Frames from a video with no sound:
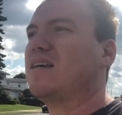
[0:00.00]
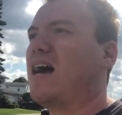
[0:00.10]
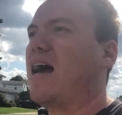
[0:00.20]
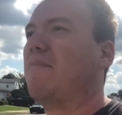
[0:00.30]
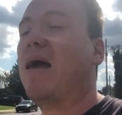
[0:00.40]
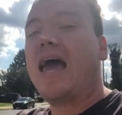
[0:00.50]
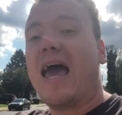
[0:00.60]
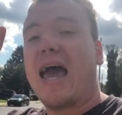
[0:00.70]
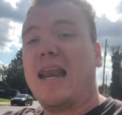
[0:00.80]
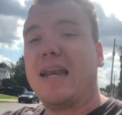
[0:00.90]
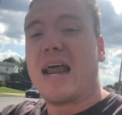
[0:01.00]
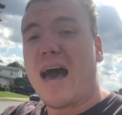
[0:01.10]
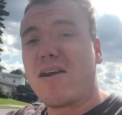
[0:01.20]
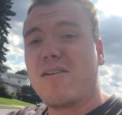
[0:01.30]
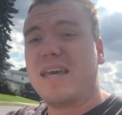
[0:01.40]
time. And
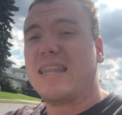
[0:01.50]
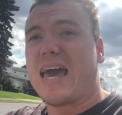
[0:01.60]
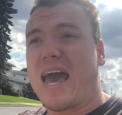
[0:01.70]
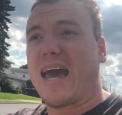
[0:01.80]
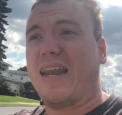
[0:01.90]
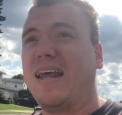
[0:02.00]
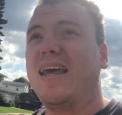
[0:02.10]
not only that,